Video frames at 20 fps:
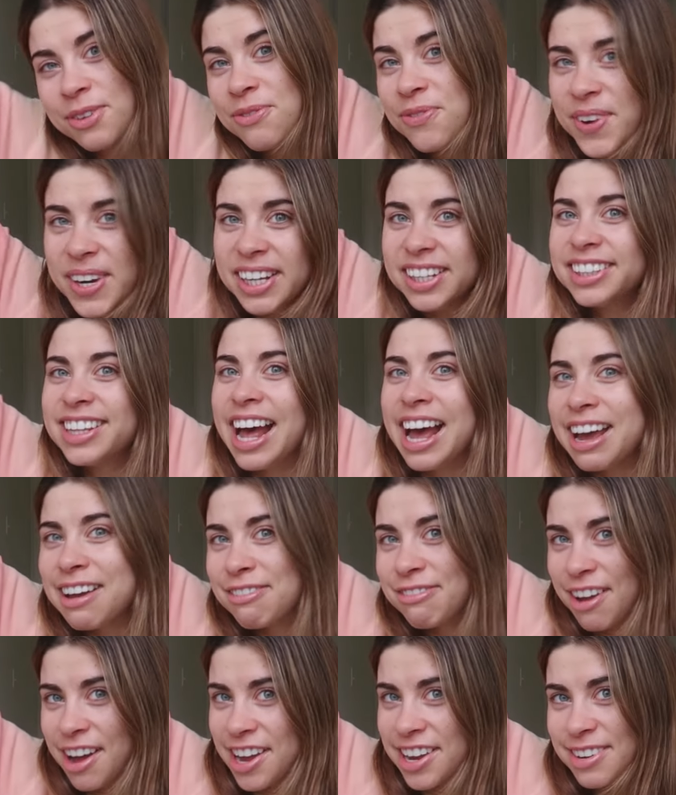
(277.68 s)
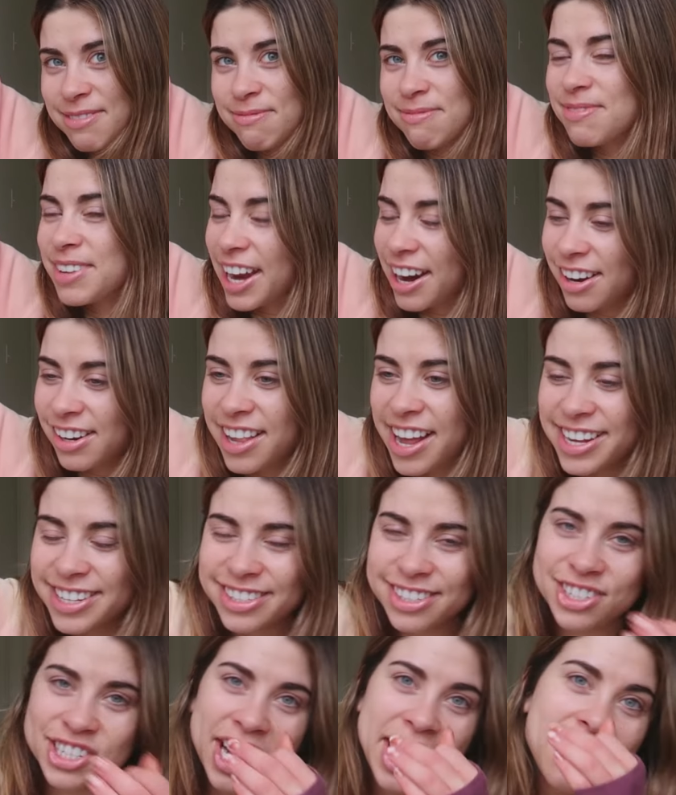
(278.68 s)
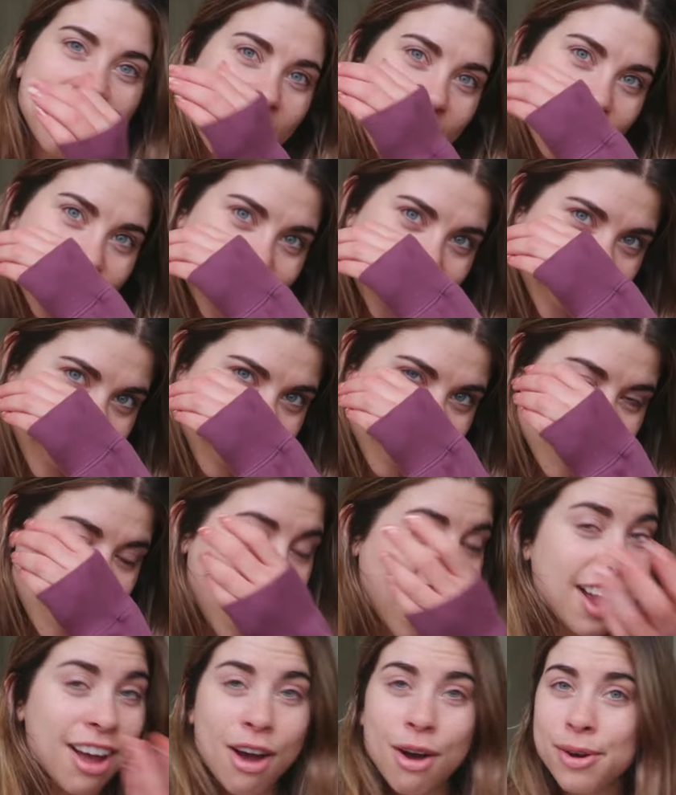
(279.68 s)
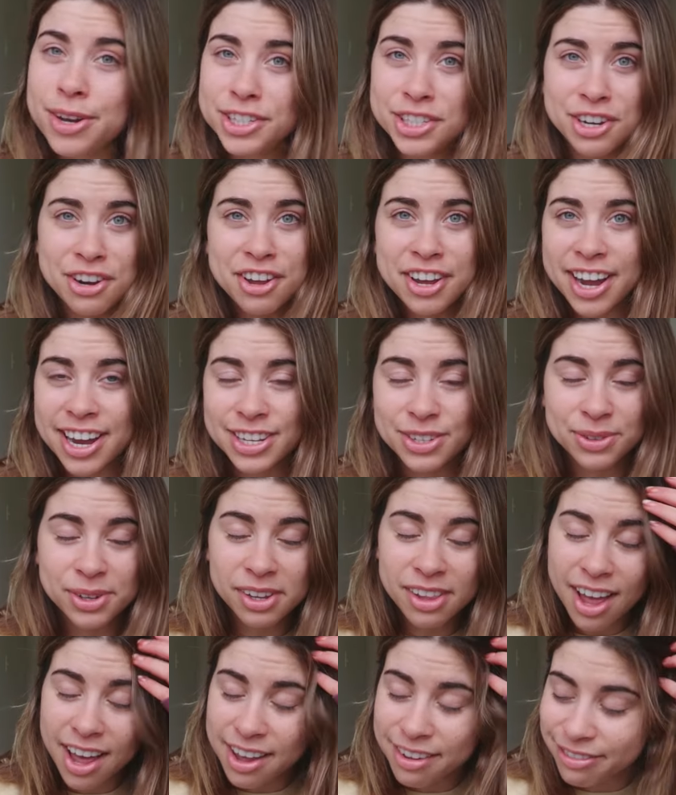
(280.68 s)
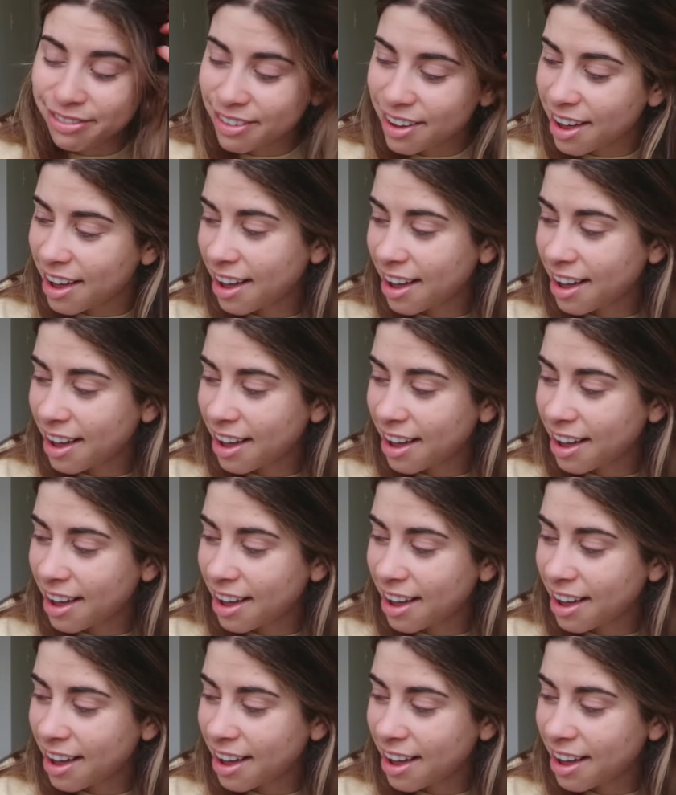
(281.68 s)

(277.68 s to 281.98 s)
real life on Caroline's channel, you know? I always show you guys real life.